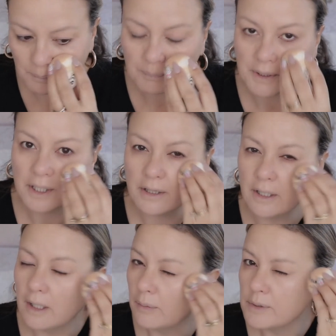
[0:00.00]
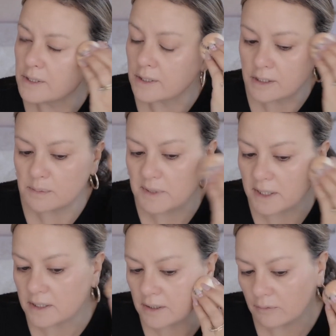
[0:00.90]
better than I was
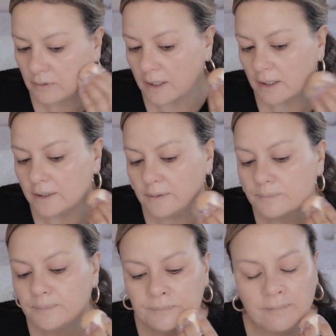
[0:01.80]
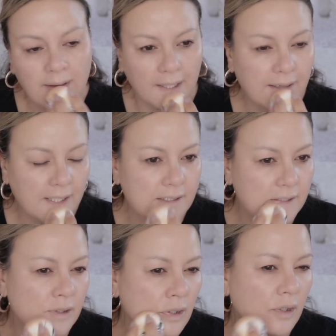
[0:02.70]
expecting, really.
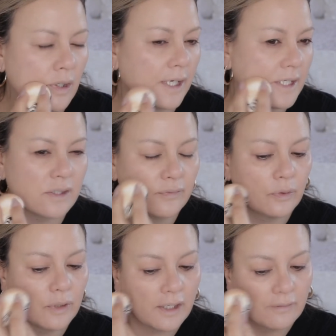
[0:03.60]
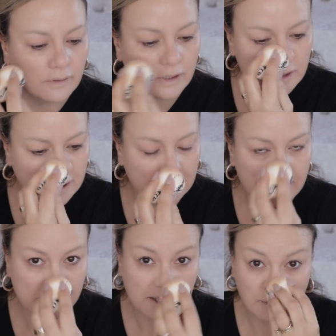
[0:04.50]
It's not as full coverage
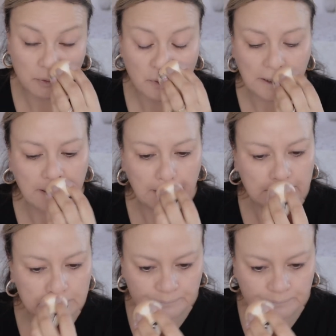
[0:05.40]
as Double Wear,